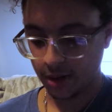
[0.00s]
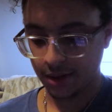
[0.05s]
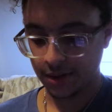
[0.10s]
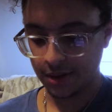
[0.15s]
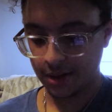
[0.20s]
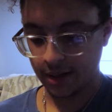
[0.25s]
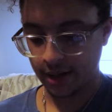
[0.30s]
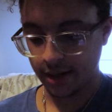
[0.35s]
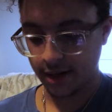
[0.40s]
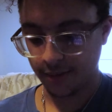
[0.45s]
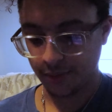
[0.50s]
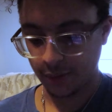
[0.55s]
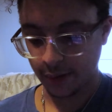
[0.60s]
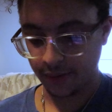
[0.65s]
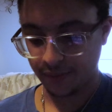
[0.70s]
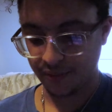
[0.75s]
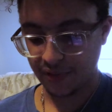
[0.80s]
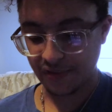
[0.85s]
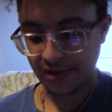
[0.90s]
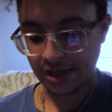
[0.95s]
Then I have
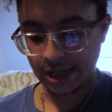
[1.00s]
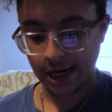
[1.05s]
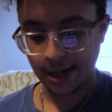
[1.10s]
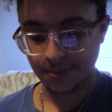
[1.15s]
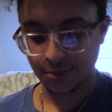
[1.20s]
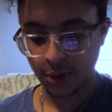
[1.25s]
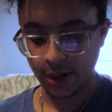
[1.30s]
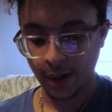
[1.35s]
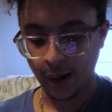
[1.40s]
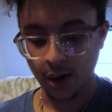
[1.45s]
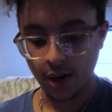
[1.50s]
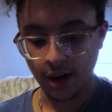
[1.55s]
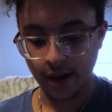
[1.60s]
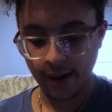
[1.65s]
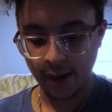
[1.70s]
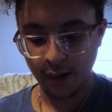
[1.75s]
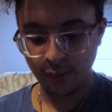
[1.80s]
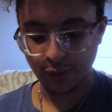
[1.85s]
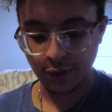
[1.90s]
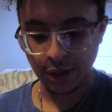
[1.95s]
like 15 apps right here. I
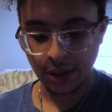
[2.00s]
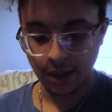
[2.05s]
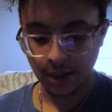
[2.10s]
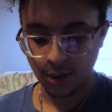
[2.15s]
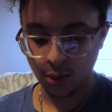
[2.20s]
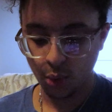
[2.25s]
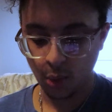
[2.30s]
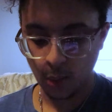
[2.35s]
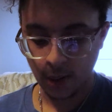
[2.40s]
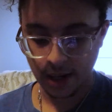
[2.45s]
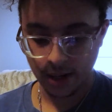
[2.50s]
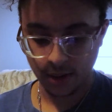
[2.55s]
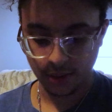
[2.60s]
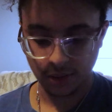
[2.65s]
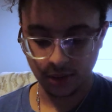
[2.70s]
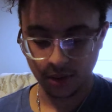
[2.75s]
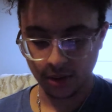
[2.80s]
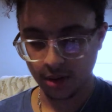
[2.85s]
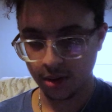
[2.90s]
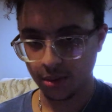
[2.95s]
have the Google
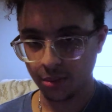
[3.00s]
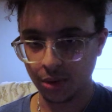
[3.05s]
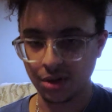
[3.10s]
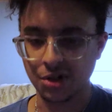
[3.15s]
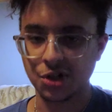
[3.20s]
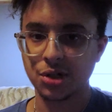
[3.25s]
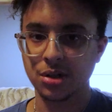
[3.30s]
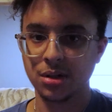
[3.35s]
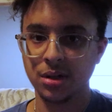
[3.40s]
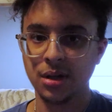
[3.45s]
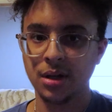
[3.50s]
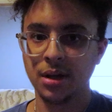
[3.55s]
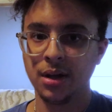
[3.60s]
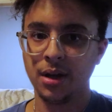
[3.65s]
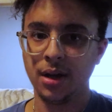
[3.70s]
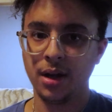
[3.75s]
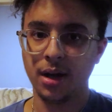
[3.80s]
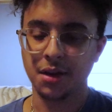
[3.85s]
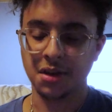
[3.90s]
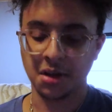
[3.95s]
Calculator, which
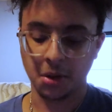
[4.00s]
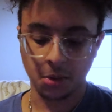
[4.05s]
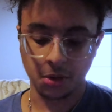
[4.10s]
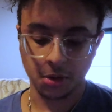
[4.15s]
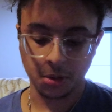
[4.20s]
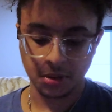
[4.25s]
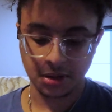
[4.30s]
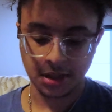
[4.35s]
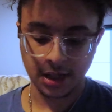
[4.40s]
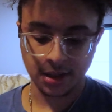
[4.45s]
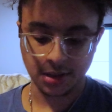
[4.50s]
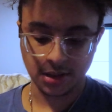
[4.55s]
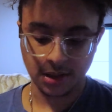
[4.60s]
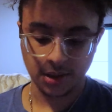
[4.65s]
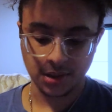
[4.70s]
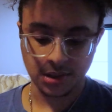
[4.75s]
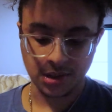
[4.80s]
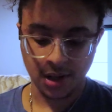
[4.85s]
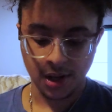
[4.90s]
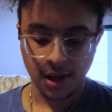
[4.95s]
I think you all know what that
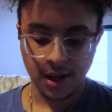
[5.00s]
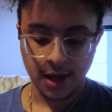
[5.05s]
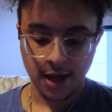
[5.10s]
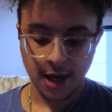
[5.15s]
does.